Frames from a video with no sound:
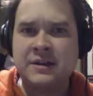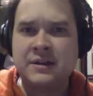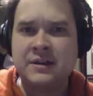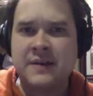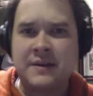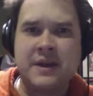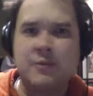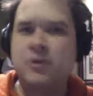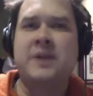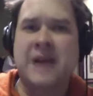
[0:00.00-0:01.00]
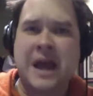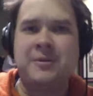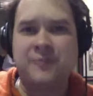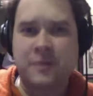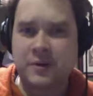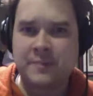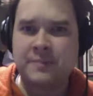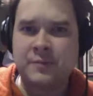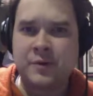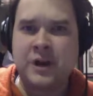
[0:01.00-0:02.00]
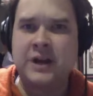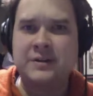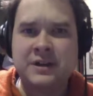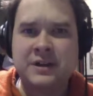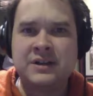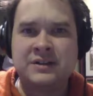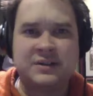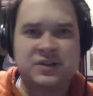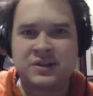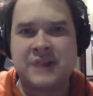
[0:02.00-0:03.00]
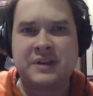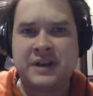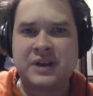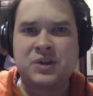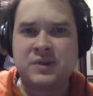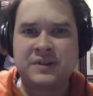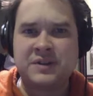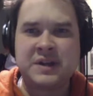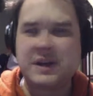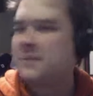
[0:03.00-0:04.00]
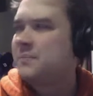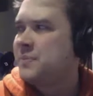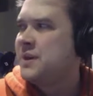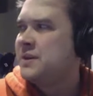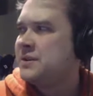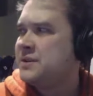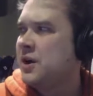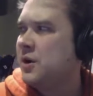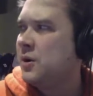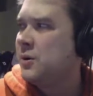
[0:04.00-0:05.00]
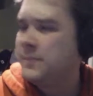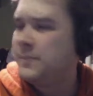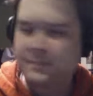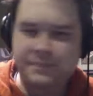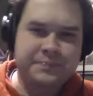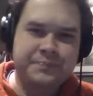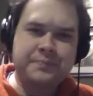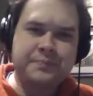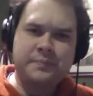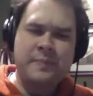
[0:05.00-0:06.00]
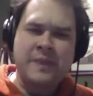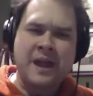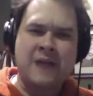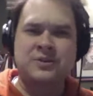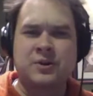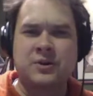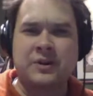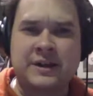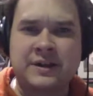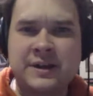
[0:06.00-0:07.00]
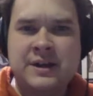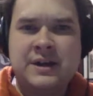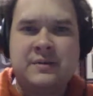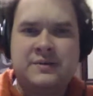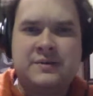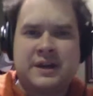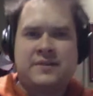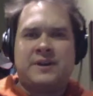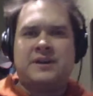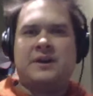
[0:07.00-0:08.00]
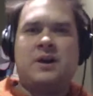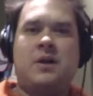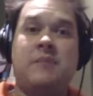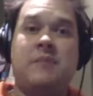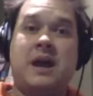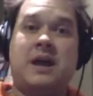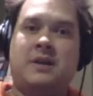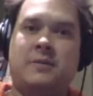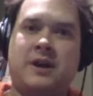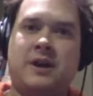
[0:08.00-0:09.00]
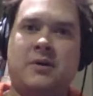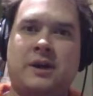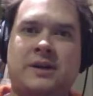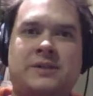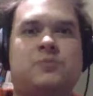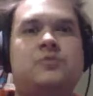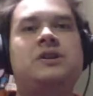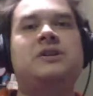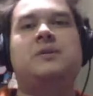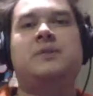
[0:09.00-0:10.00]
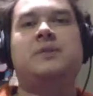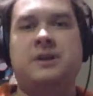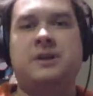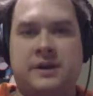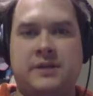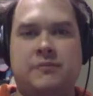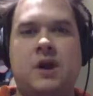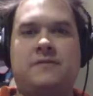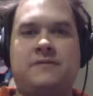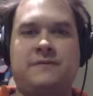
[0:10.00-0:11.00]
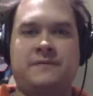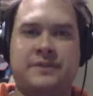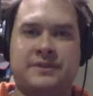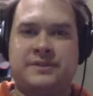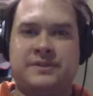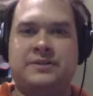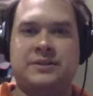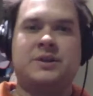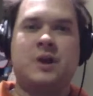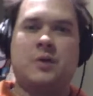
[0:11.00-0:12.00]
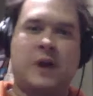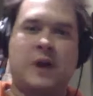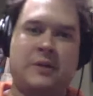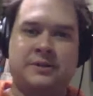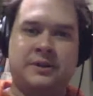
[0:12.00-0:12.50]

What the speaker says: and then they would have been happy for them, right? Because that's just not the nature of this thing. So I was sort of like, thinking like, oh man, here we go. Like, it's really gonna be like rough this go round,